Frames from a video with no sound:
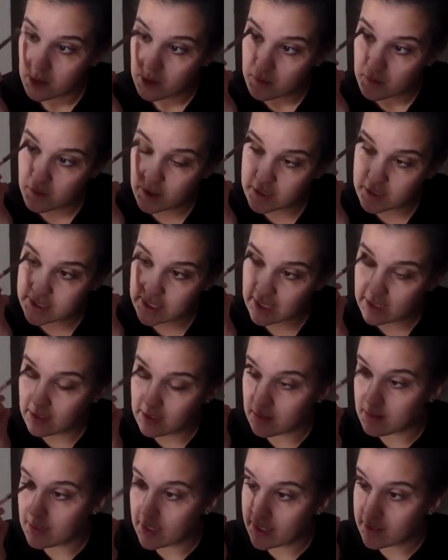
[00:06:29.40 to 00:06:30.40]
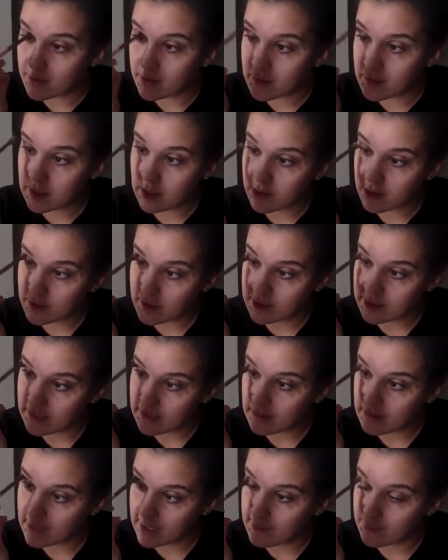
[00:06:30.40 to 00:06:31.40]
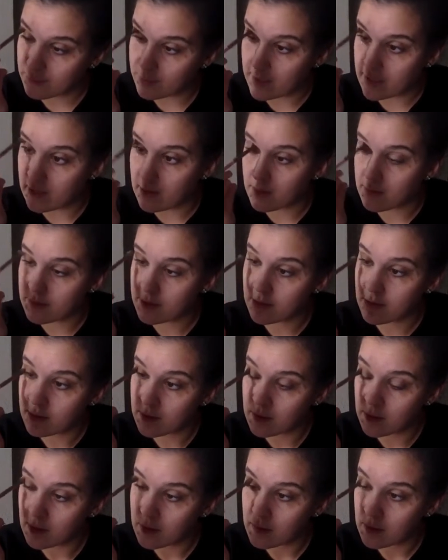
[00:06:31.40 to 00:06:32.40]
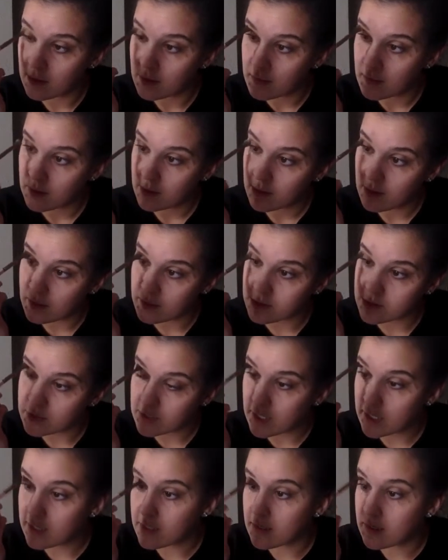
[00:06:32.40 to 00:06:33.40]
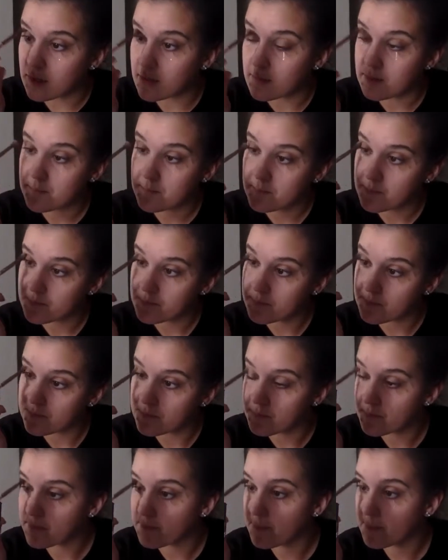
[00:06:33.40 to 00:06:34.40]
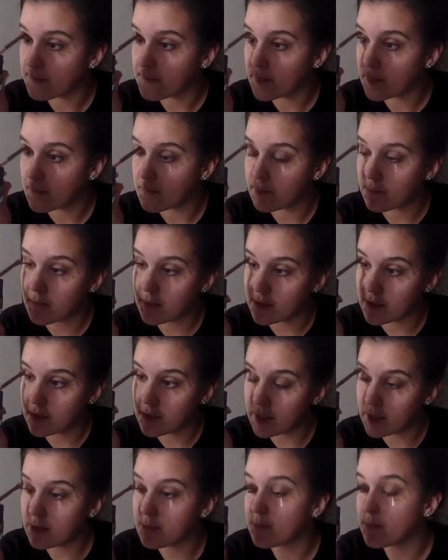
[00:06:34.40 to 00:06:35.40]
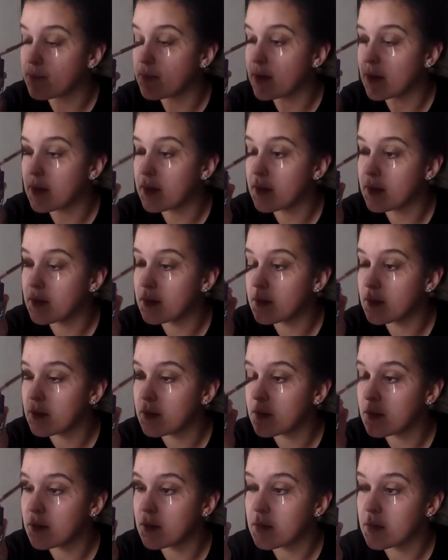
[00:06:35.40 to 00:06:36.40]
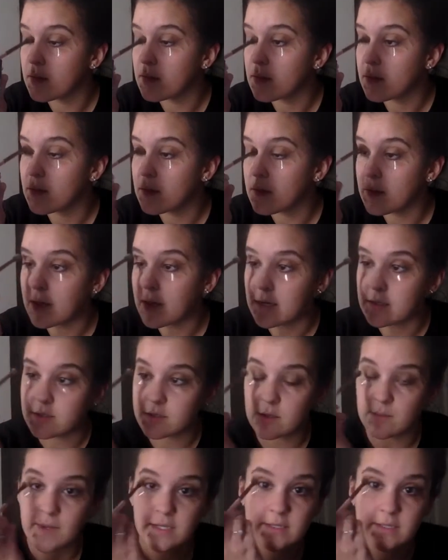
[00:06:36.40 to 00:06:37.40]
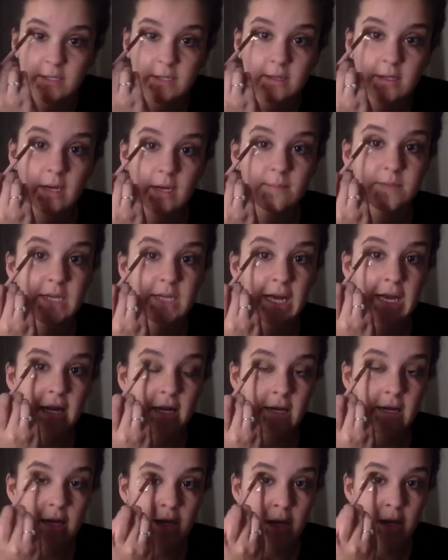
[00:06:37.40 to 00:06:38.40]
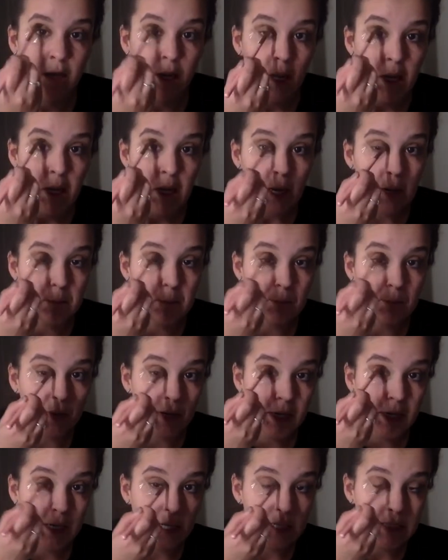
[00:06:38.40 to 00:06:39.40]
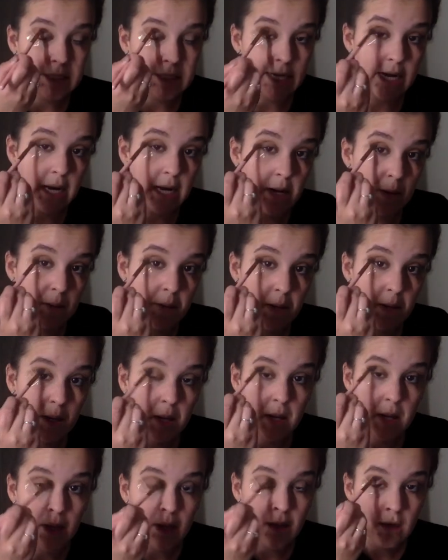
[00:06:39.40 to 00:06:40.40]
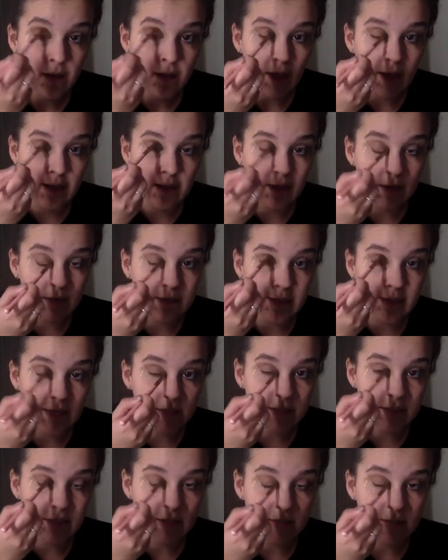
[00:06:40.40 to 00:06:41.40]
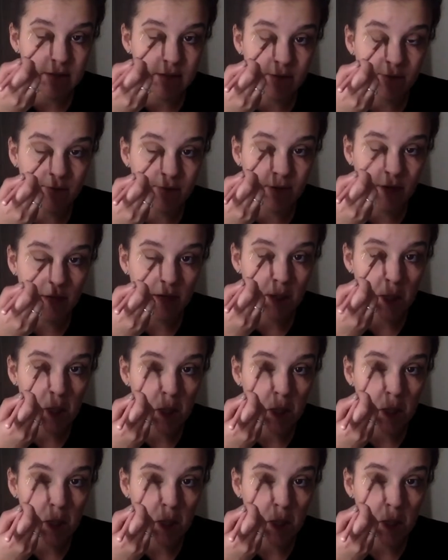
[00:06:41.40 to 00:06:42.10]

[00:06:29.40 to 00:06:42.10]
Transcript: You could take a lighter color like that light brown and try to blend it in, but yeah, so basically I'm taking it and bringing it down and connecting it to the front.